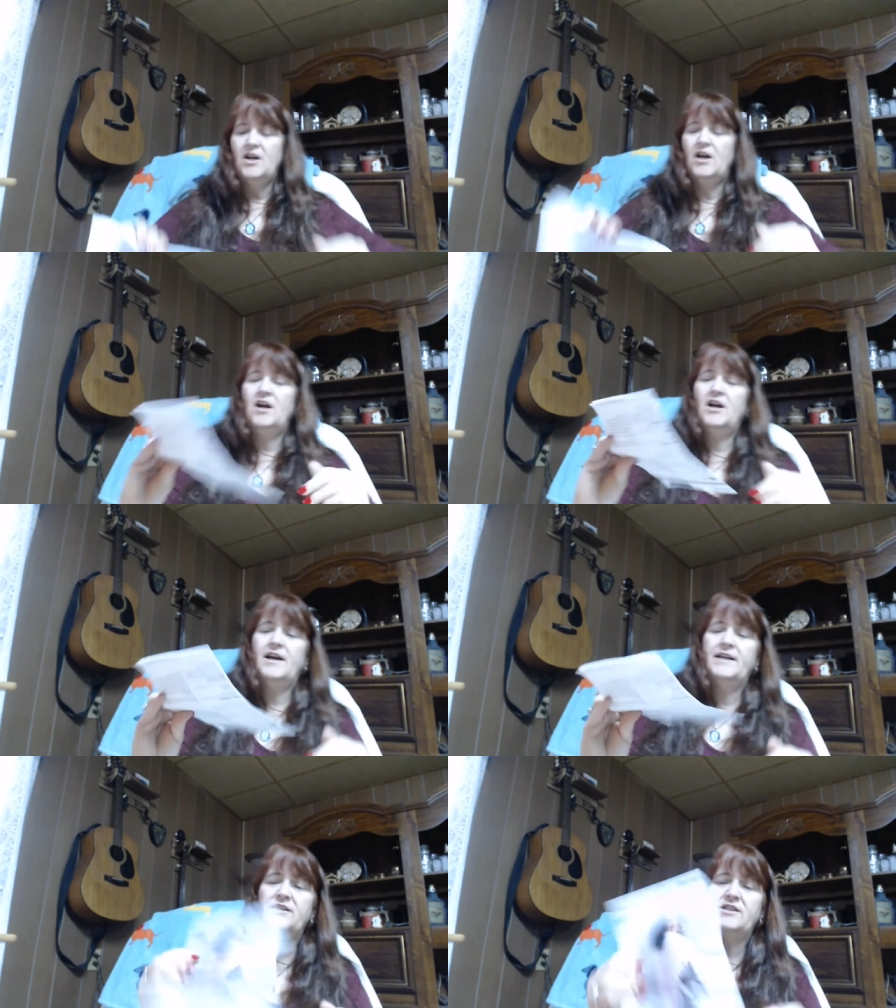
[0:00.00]

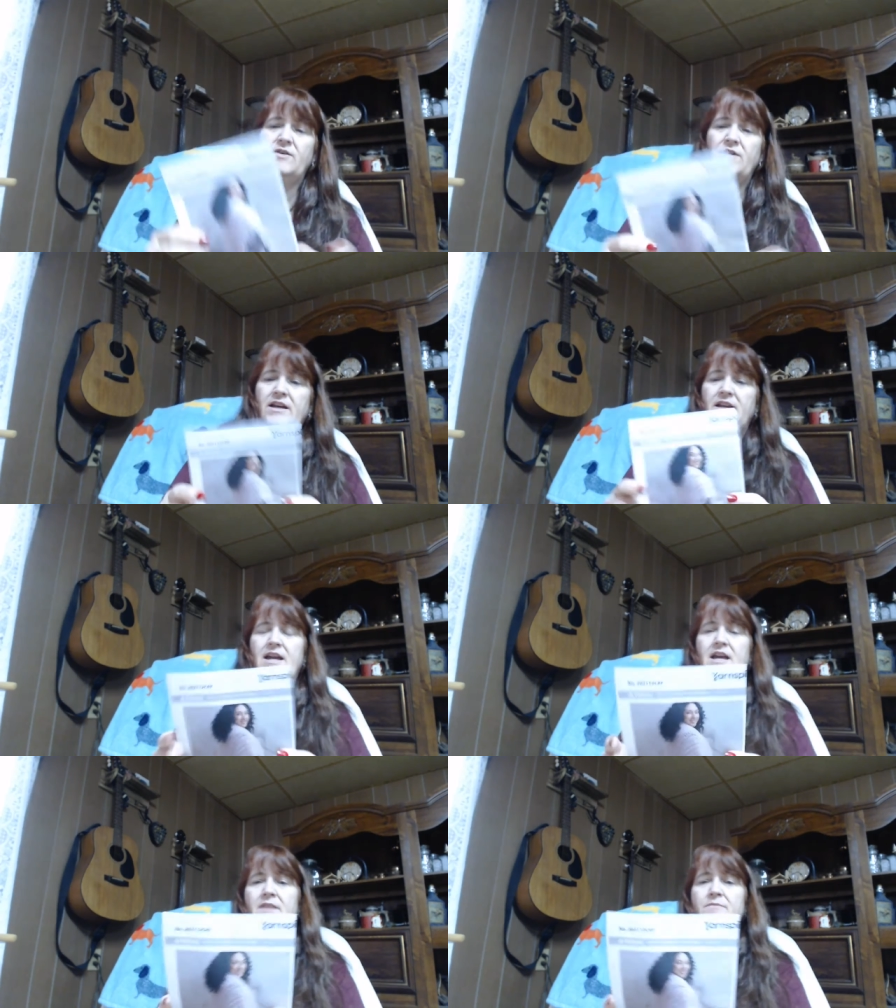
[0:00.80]
Alright, so it
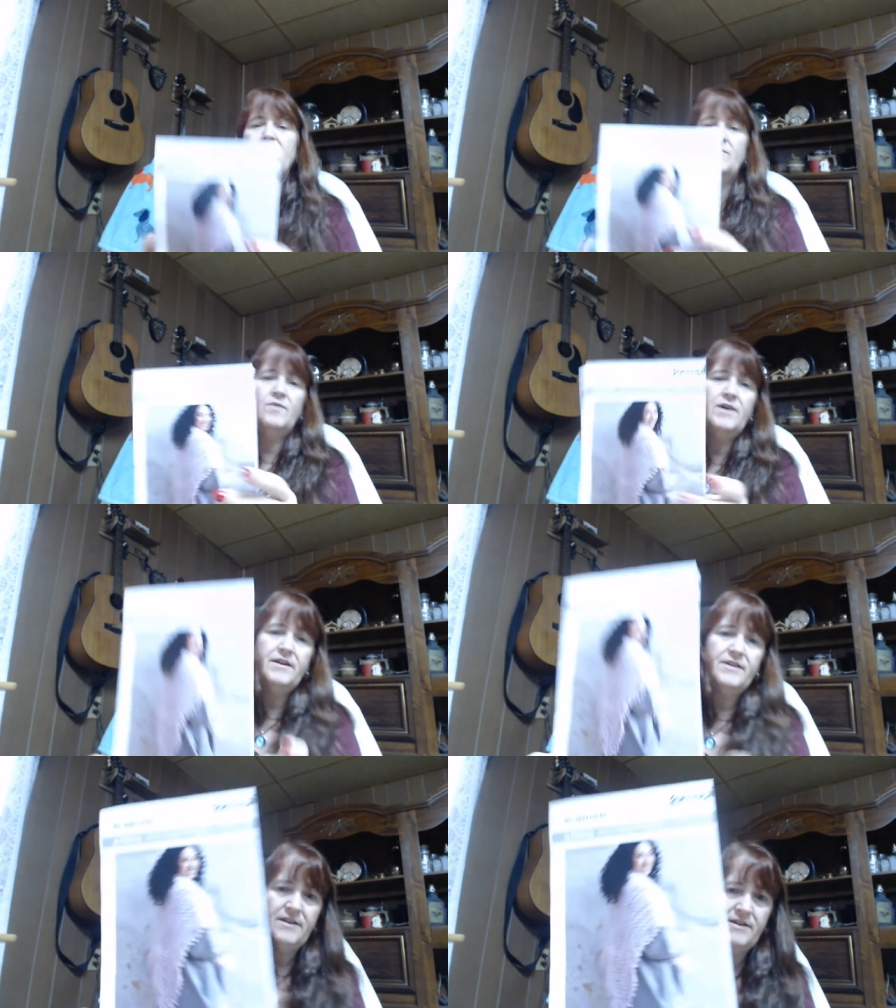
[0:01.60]
came
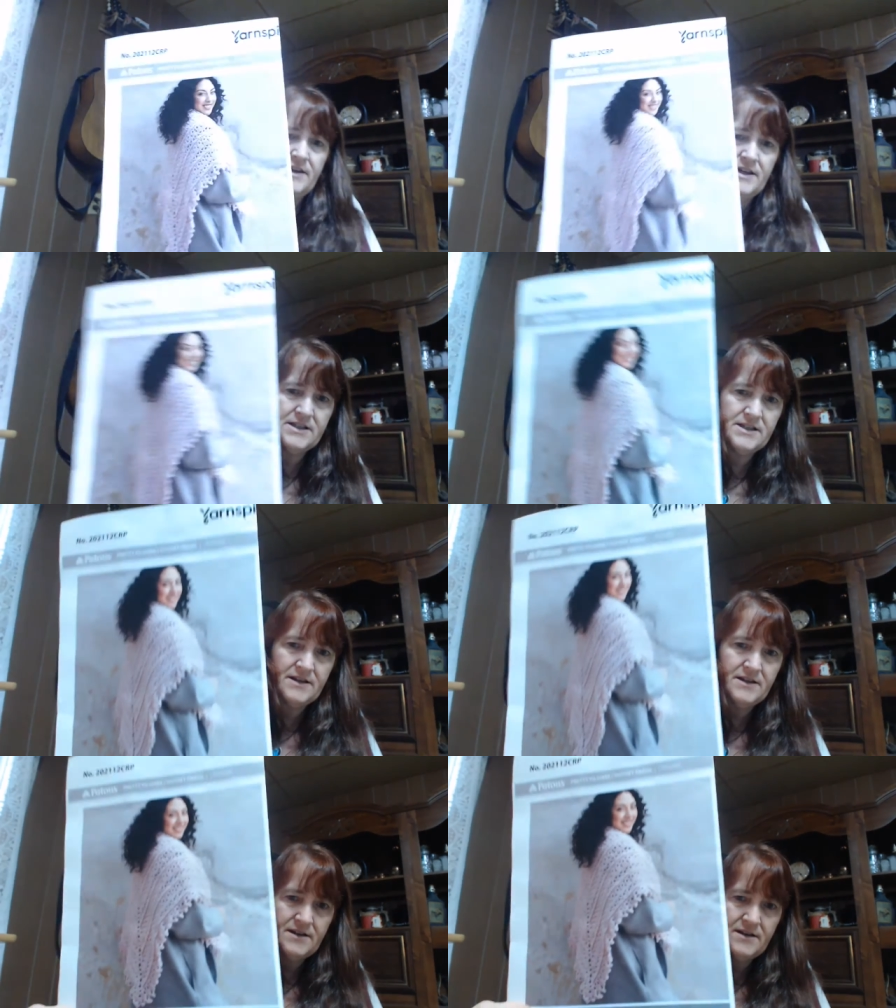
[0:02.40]
with this
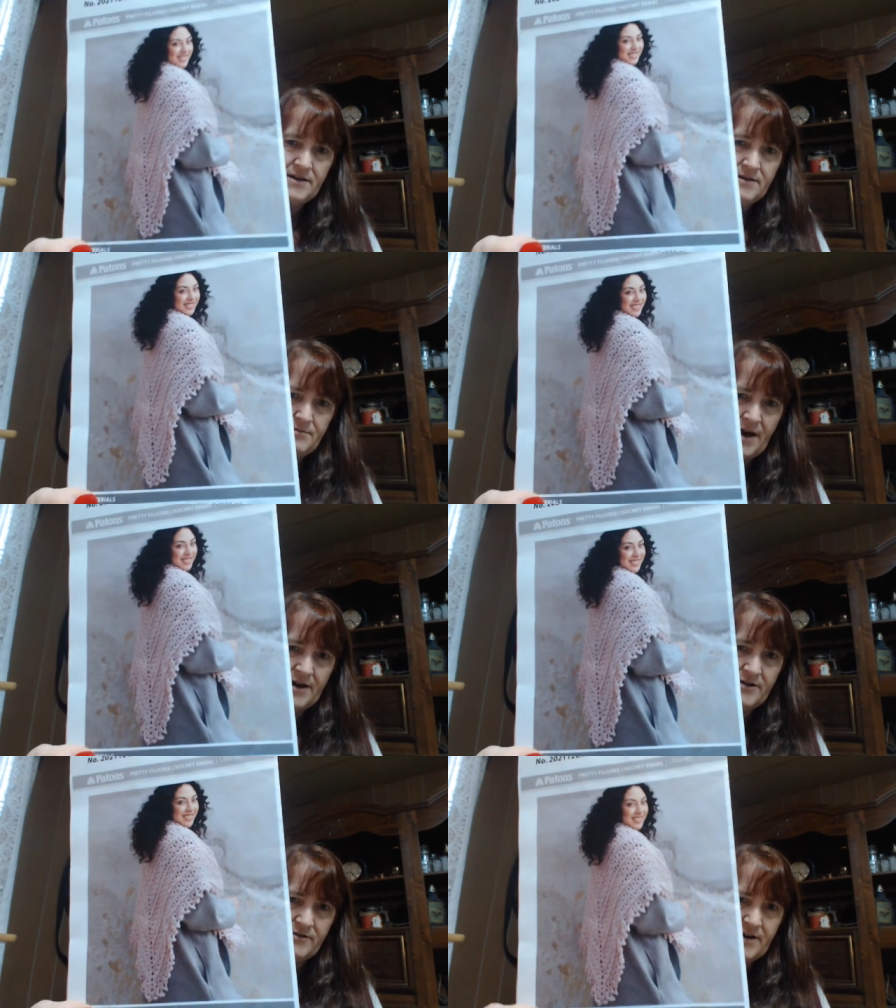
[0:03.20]

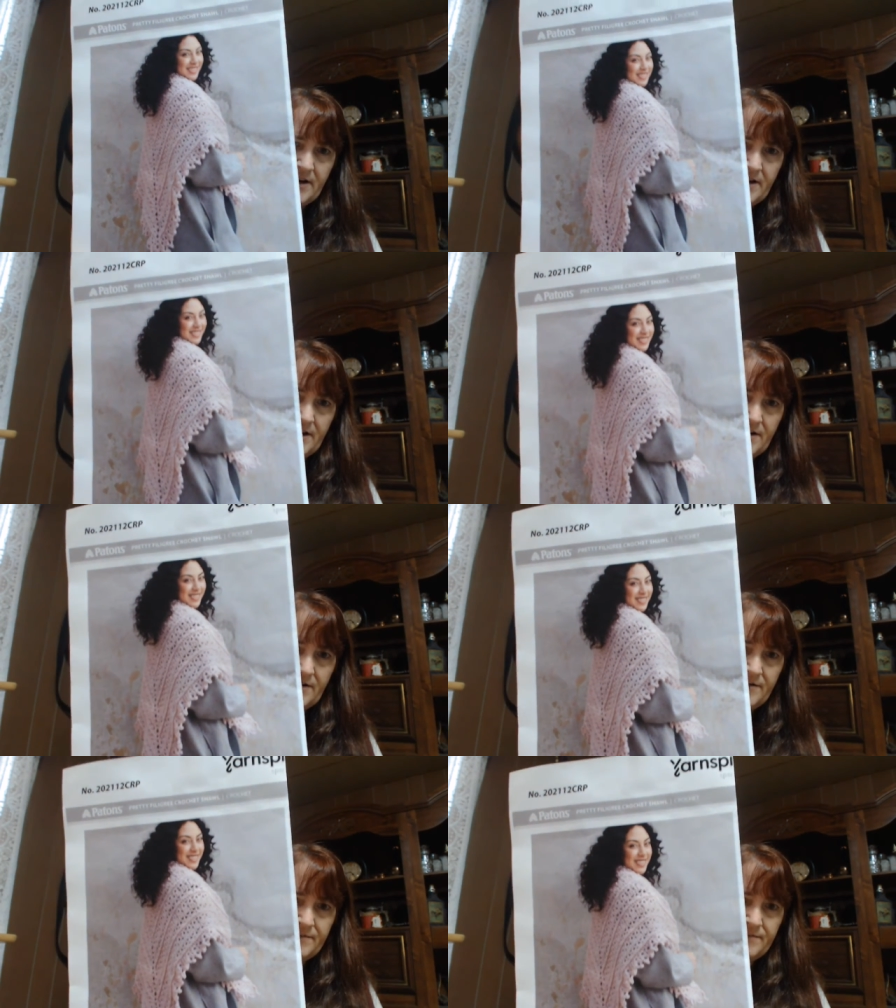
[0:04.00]
pattern right here.